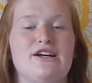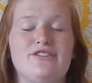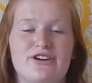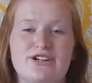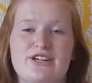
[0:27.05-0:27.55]

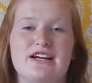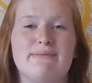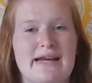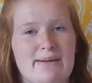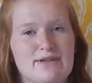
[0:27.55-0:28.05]
If you're new here,
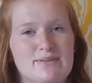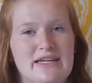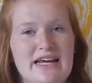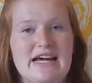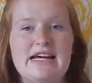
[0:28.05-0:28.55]
my name's
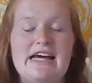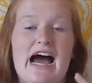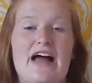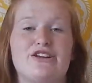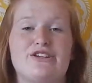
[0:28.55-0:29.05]
Amelia.
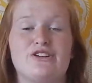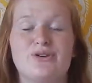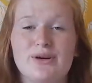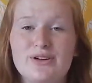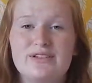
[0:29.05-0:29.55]
I do
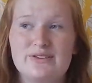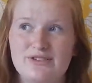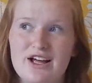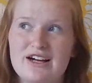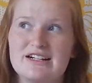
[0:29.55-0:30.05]
tutorials,
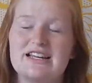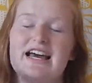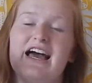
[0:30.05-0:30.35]
vlogs